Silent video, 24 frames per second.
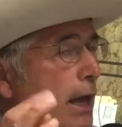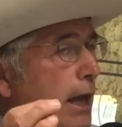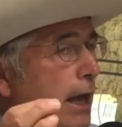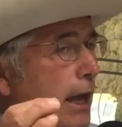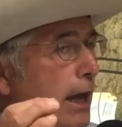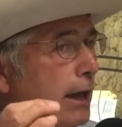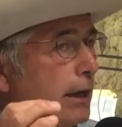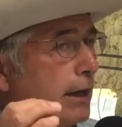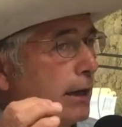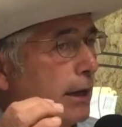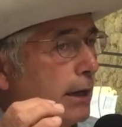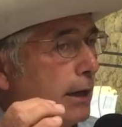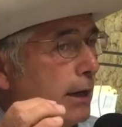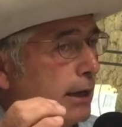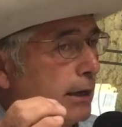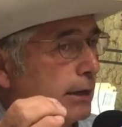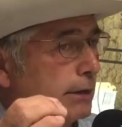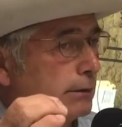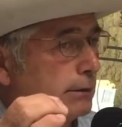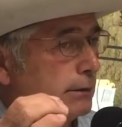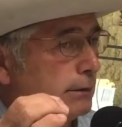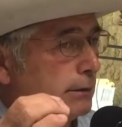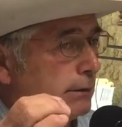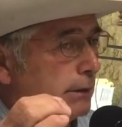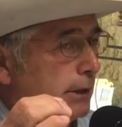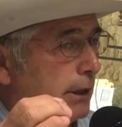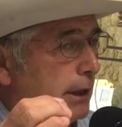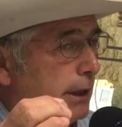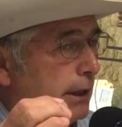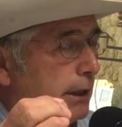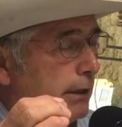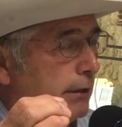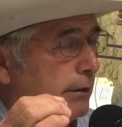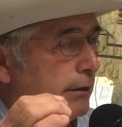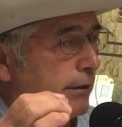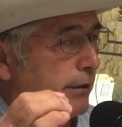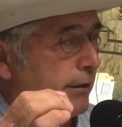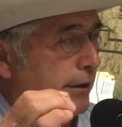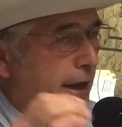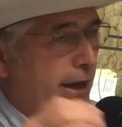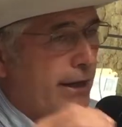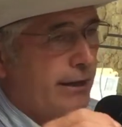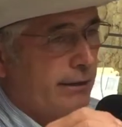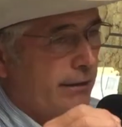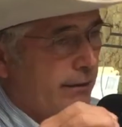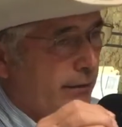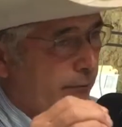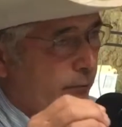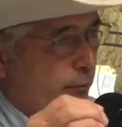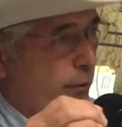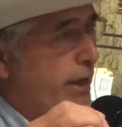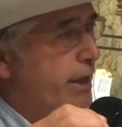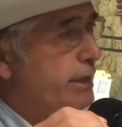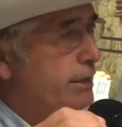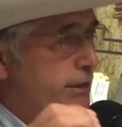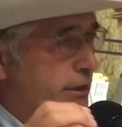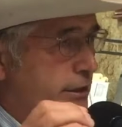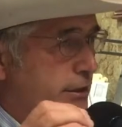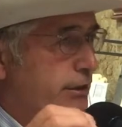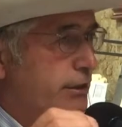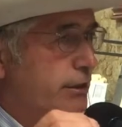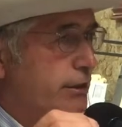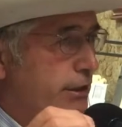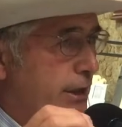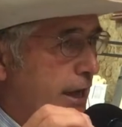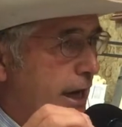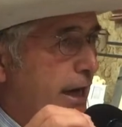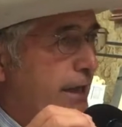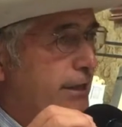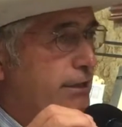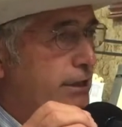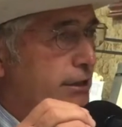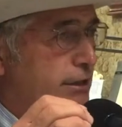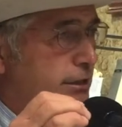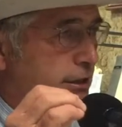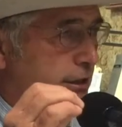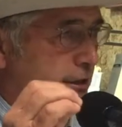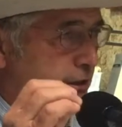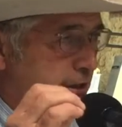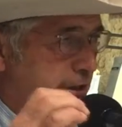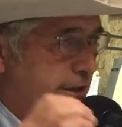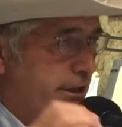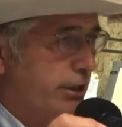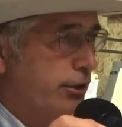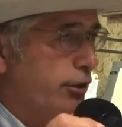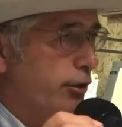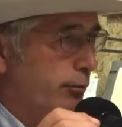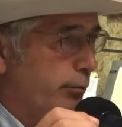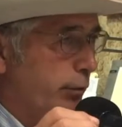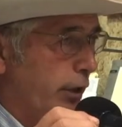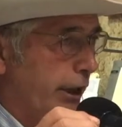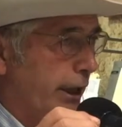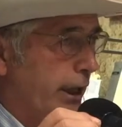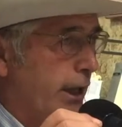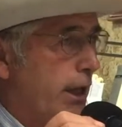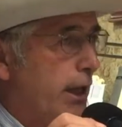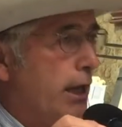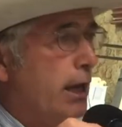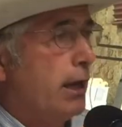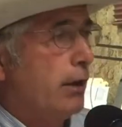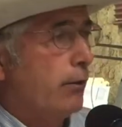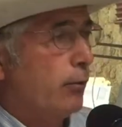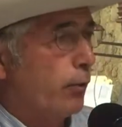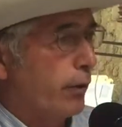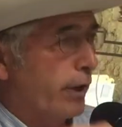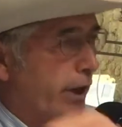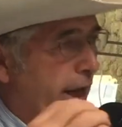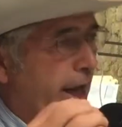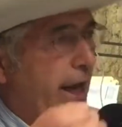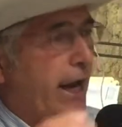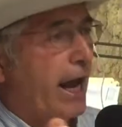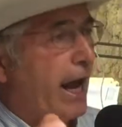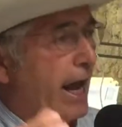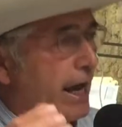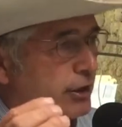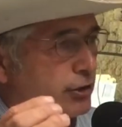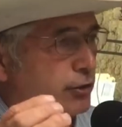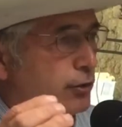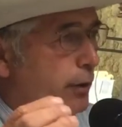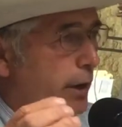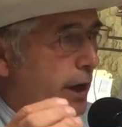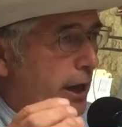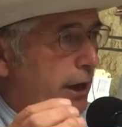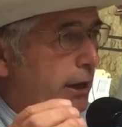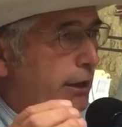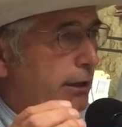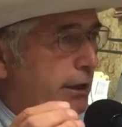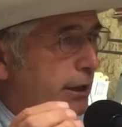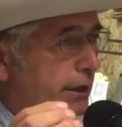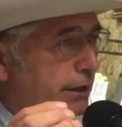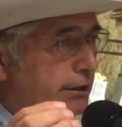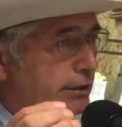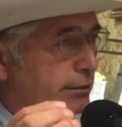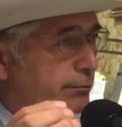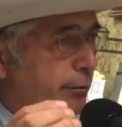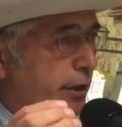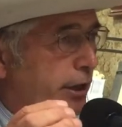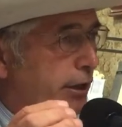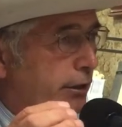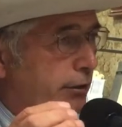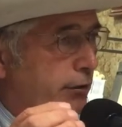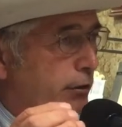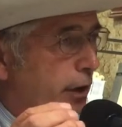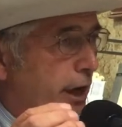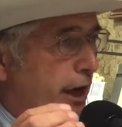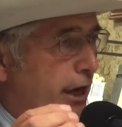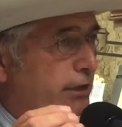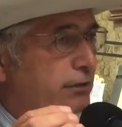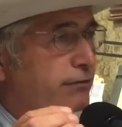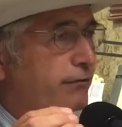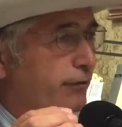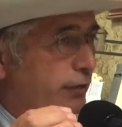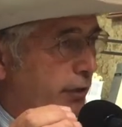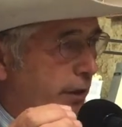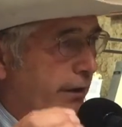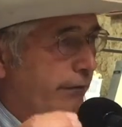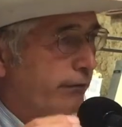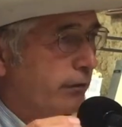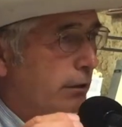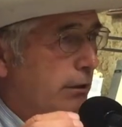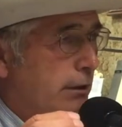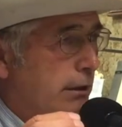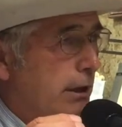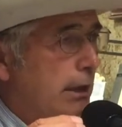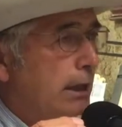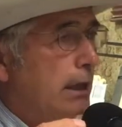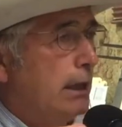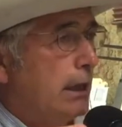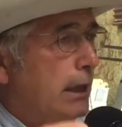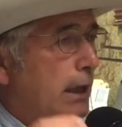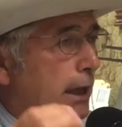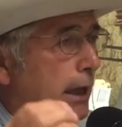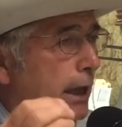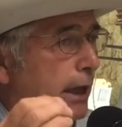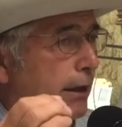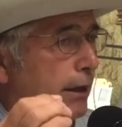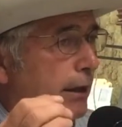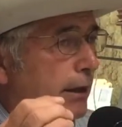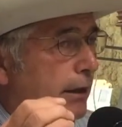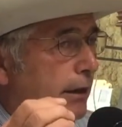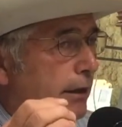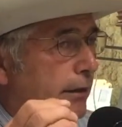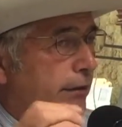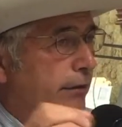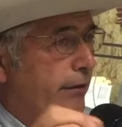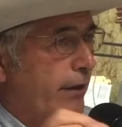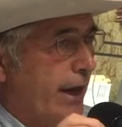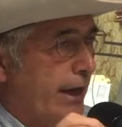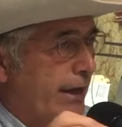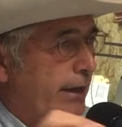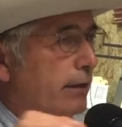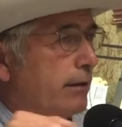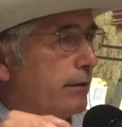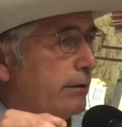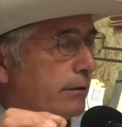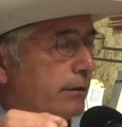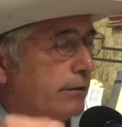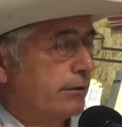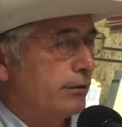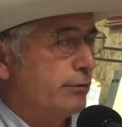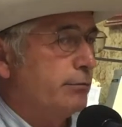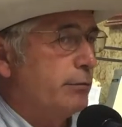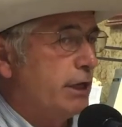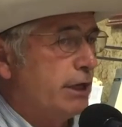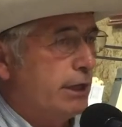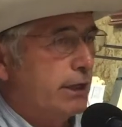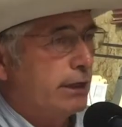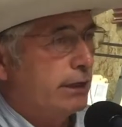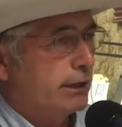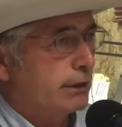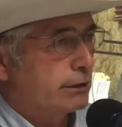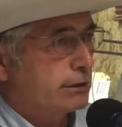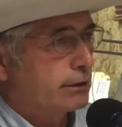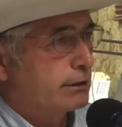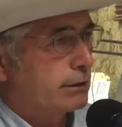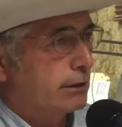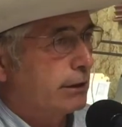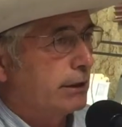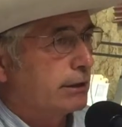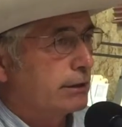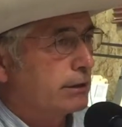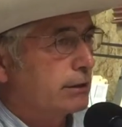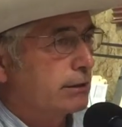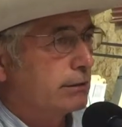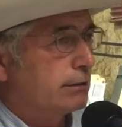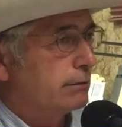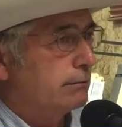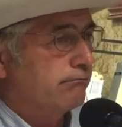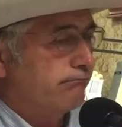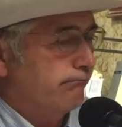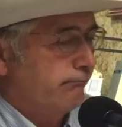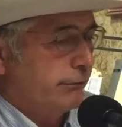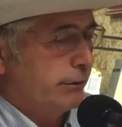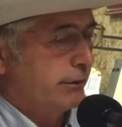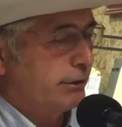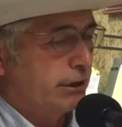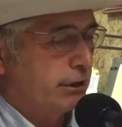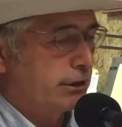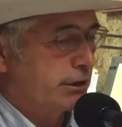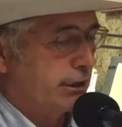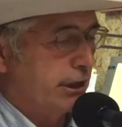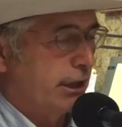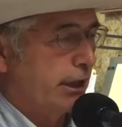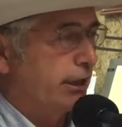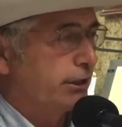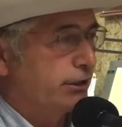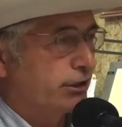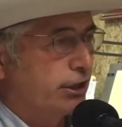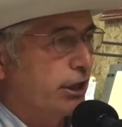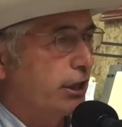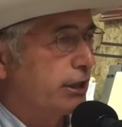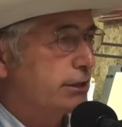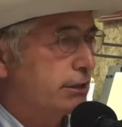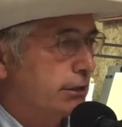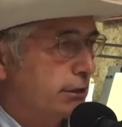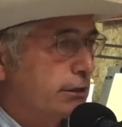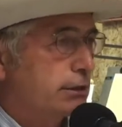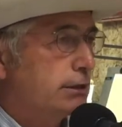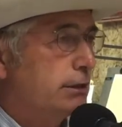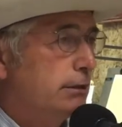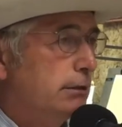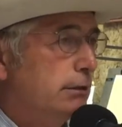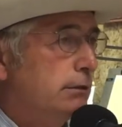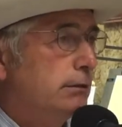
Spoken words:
And that raises the taxes considerably when in actuality it's been in grass forever. And that to me is just an injustice.